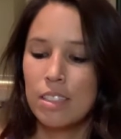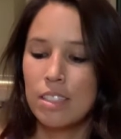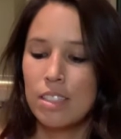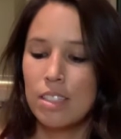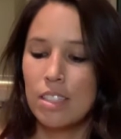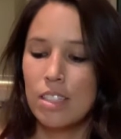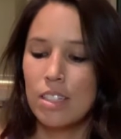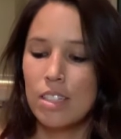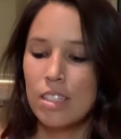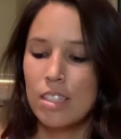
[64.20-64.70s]
So
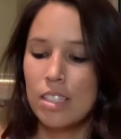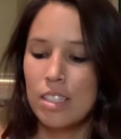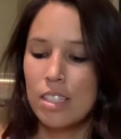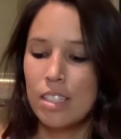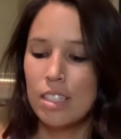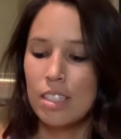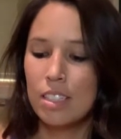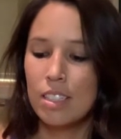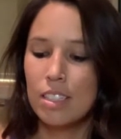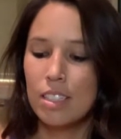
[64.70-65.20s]
there is
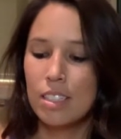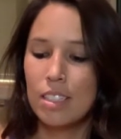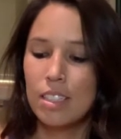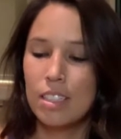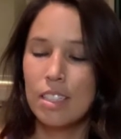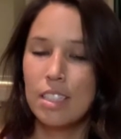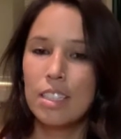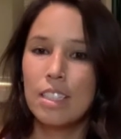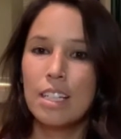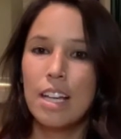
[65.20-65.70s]

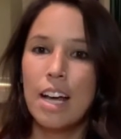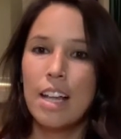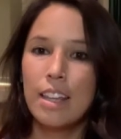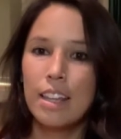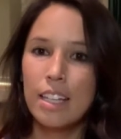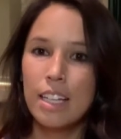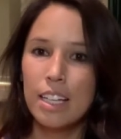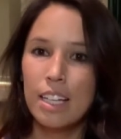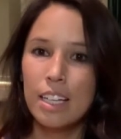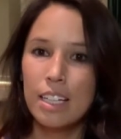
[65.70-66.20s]

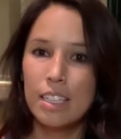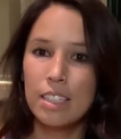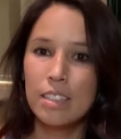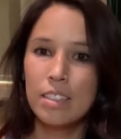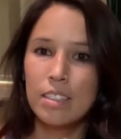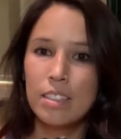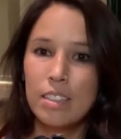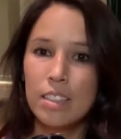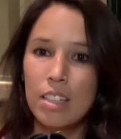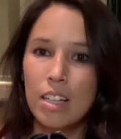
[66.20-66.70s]

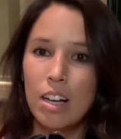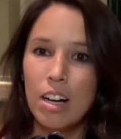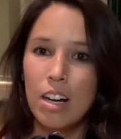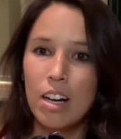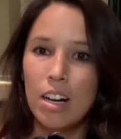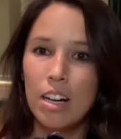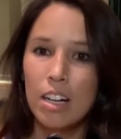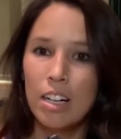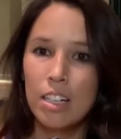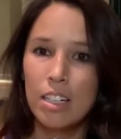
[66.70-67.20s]
nothing
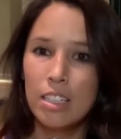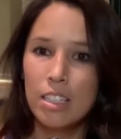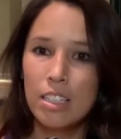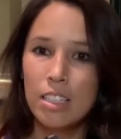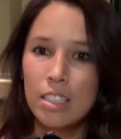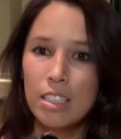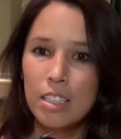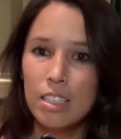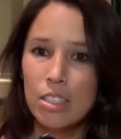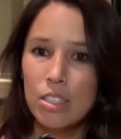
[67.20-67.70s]
hard
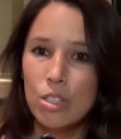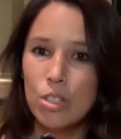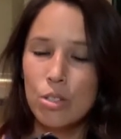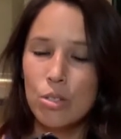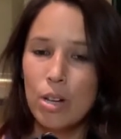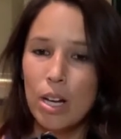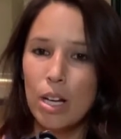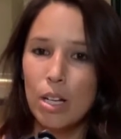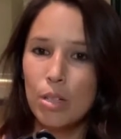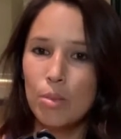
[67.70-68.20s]
to
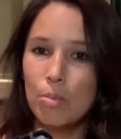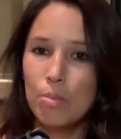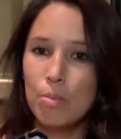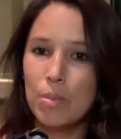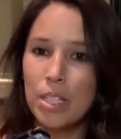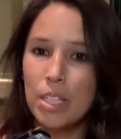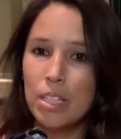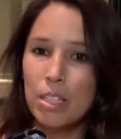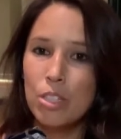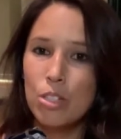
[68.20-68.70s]
help
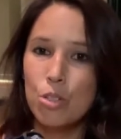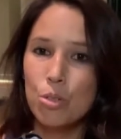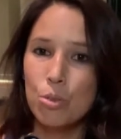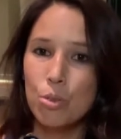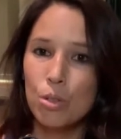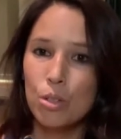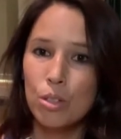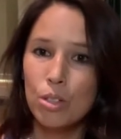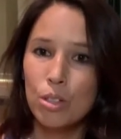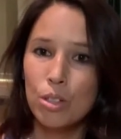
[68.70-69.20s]
me
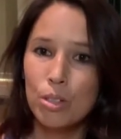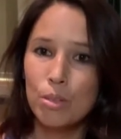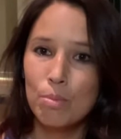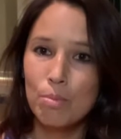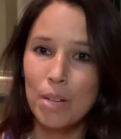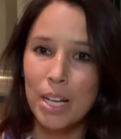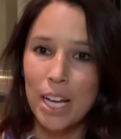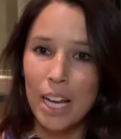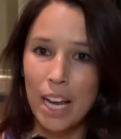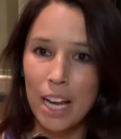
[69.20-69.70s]
control
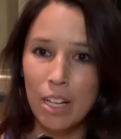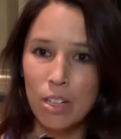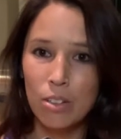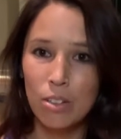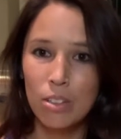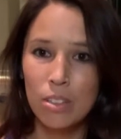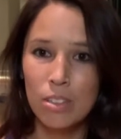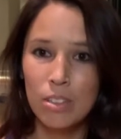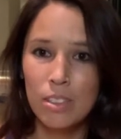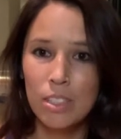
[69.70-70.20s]
my
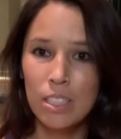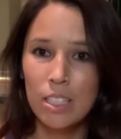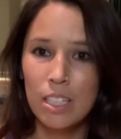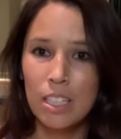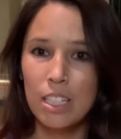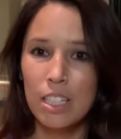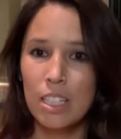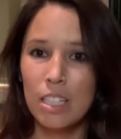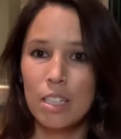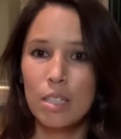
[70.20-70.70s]
ankle.
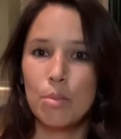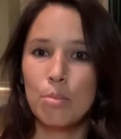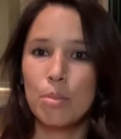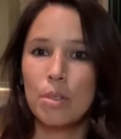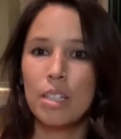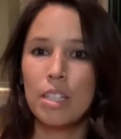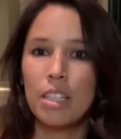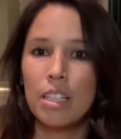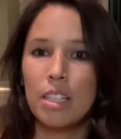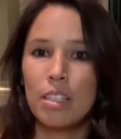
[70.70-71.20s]
It can
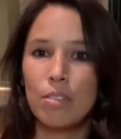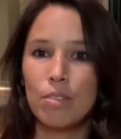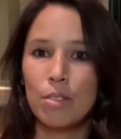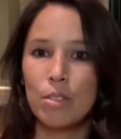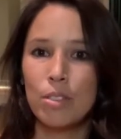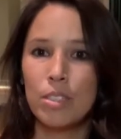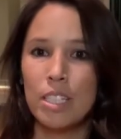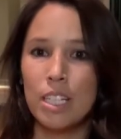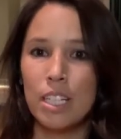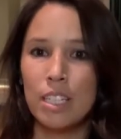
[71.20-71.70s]
completely
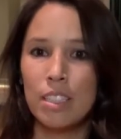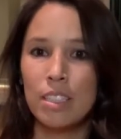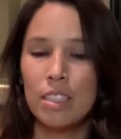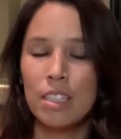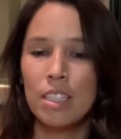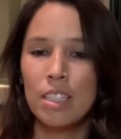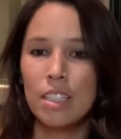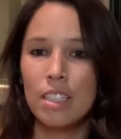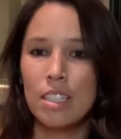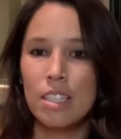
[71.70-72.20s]
fold in.
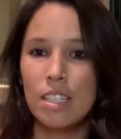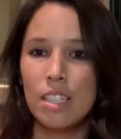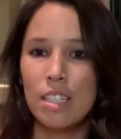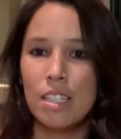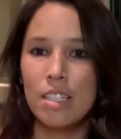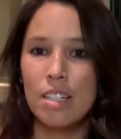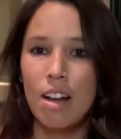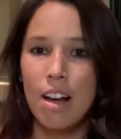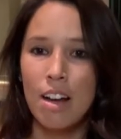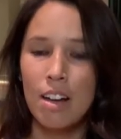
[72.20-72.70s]
This is
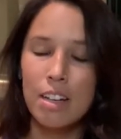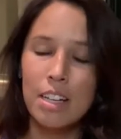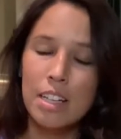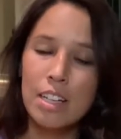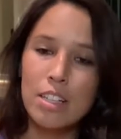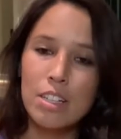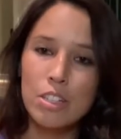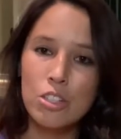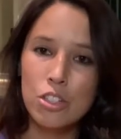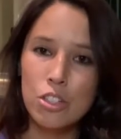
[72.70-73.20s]
not a
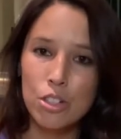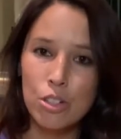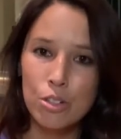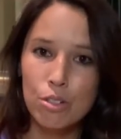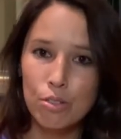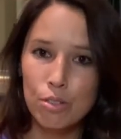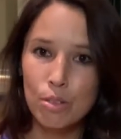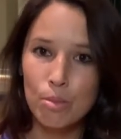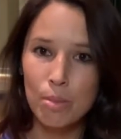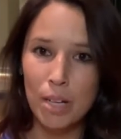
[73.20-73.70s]
good
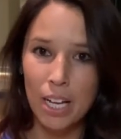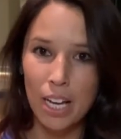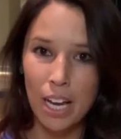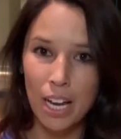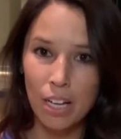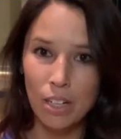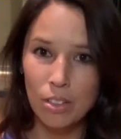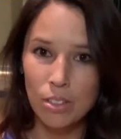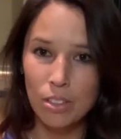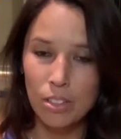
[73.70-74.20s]
shoe for my
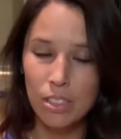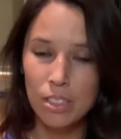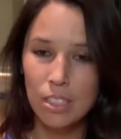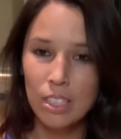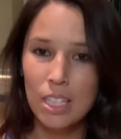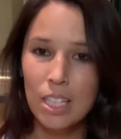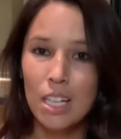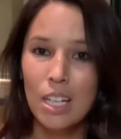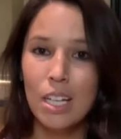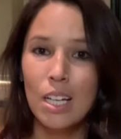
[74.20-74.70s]
ankle.
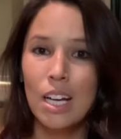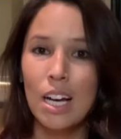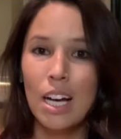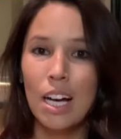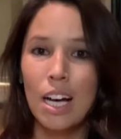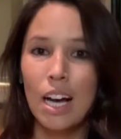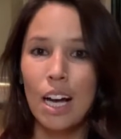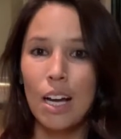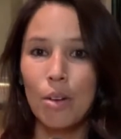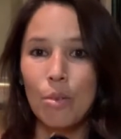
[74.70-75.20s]

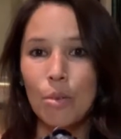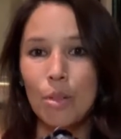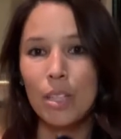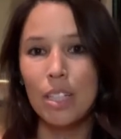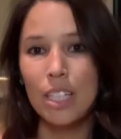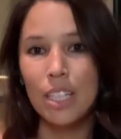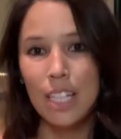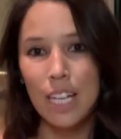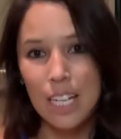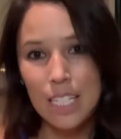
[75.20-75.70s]
I
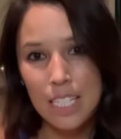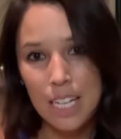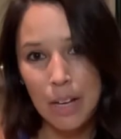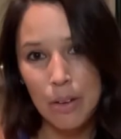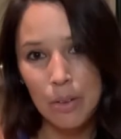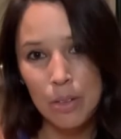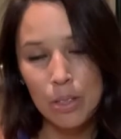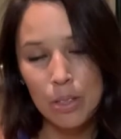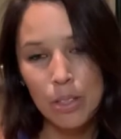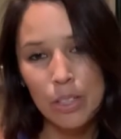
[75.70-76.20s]
really liked how
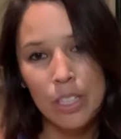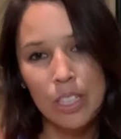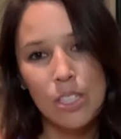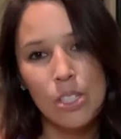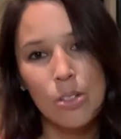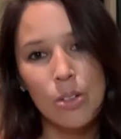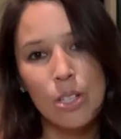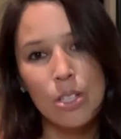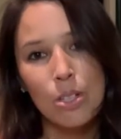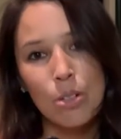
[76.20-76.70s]
it looked, so
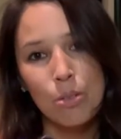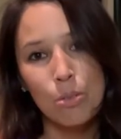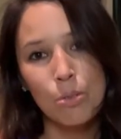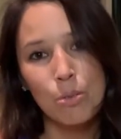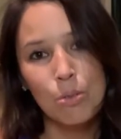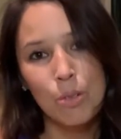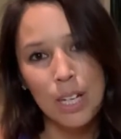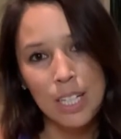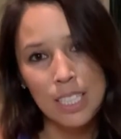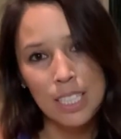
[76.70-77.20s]
I don't
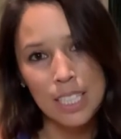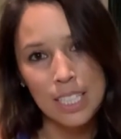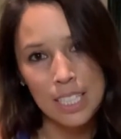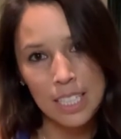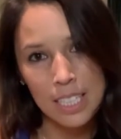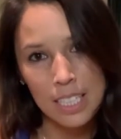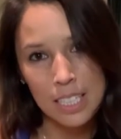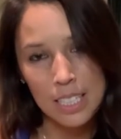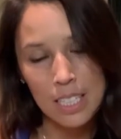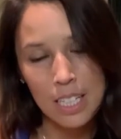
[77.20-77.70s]
run in
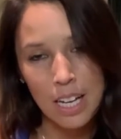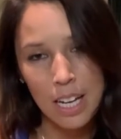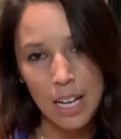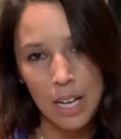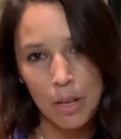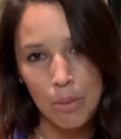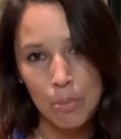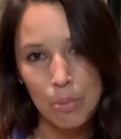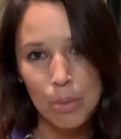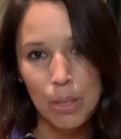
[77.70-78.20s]
it,
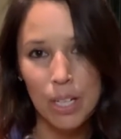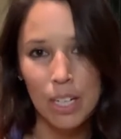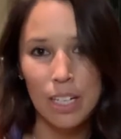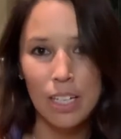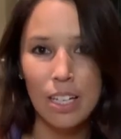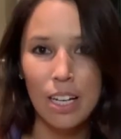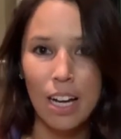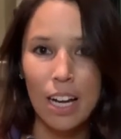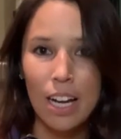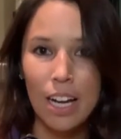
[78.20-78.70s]
but
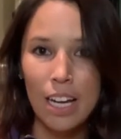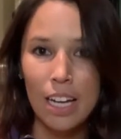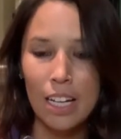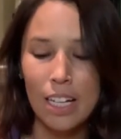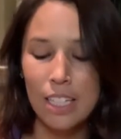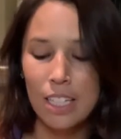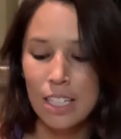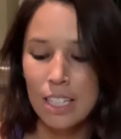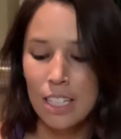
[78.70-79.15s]
I